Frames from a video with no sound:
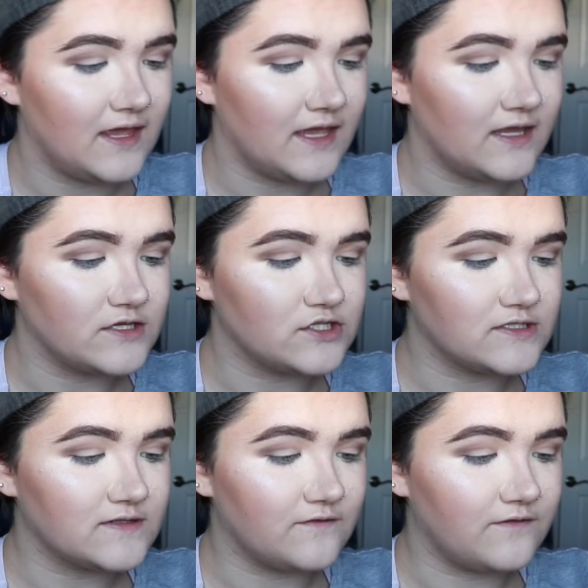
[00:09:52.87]
and
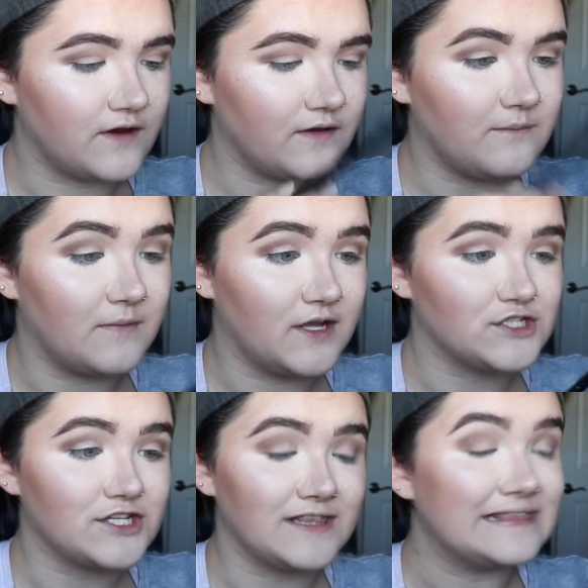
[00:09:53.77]
just very
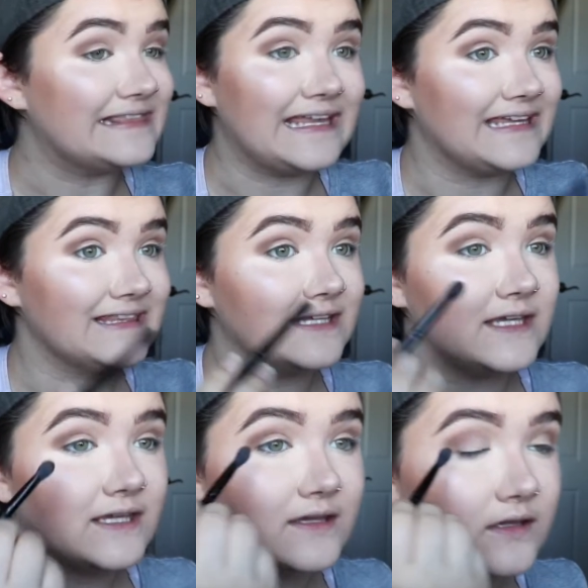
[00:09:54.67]
much
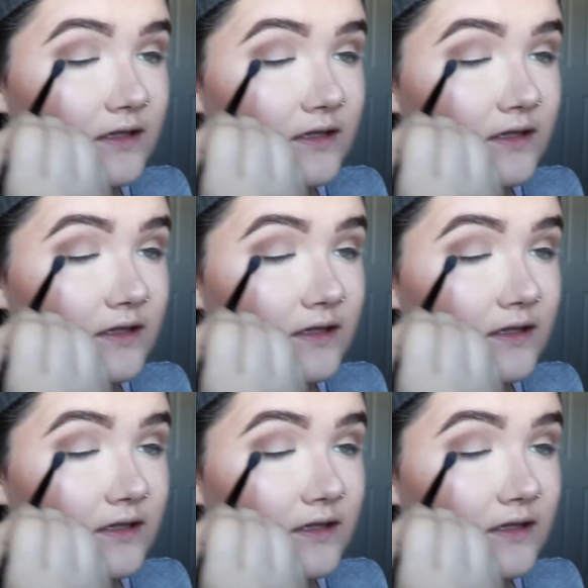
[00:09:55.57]
lightly